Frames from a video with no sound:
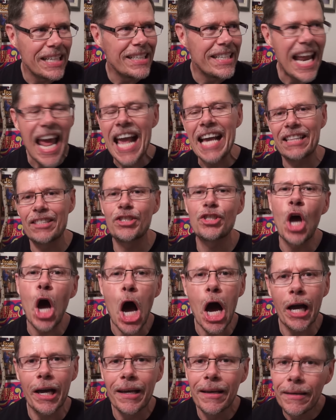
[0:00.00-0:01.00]
dance
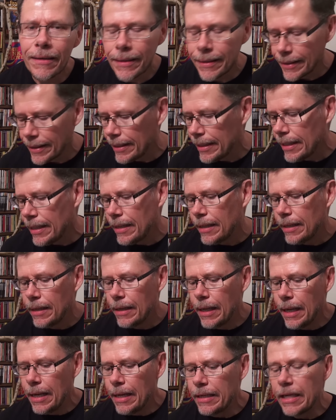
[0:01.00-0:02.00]
song.
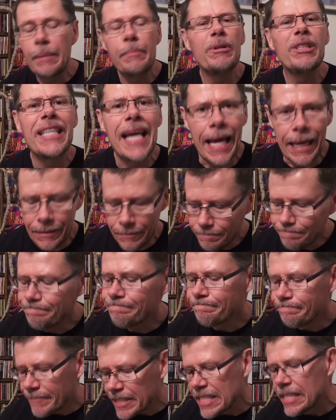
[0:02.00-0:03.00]
Number 10.
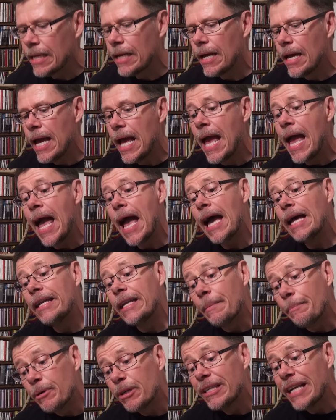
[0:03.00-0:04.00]

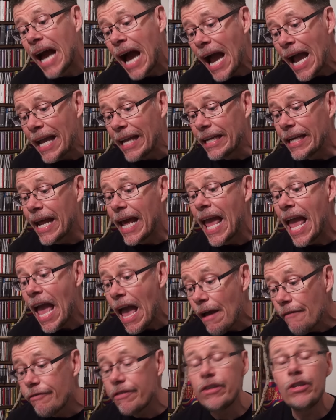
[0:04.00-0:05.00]
Number 9,
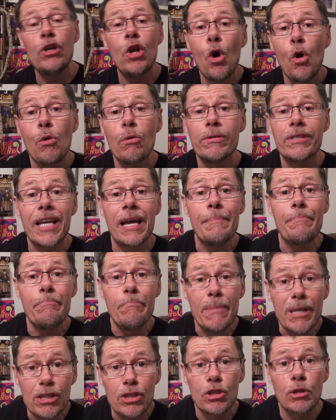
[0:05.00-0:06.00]
Heaven Knows
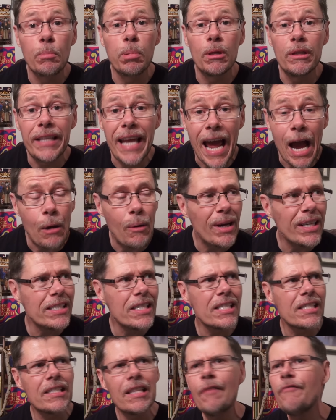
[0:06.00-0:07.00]
I'm Miserable Now. I
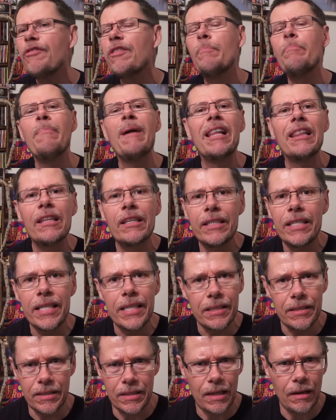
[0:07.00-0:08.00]
just love the
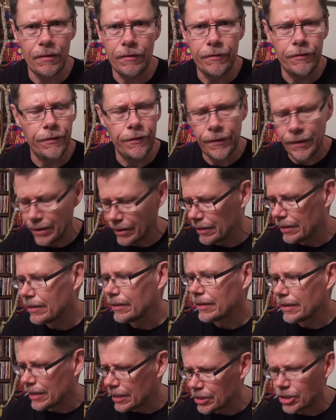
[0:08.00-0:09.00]
melodies of
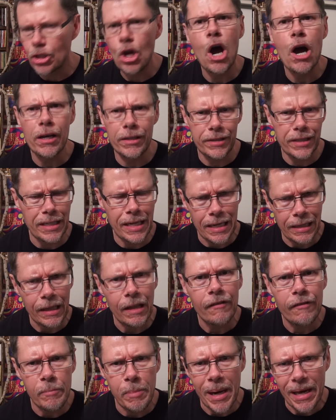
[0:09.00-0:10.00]
the songs that I
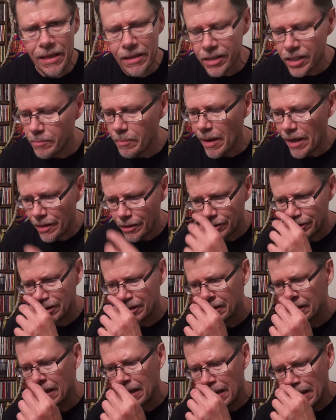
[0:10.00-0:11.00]
love by the
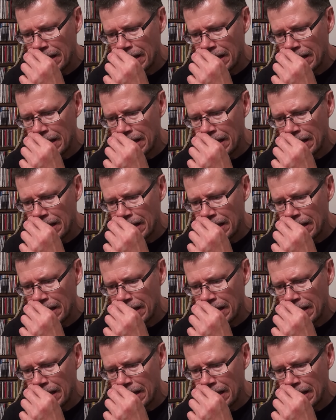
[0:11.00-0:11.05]
Smiths.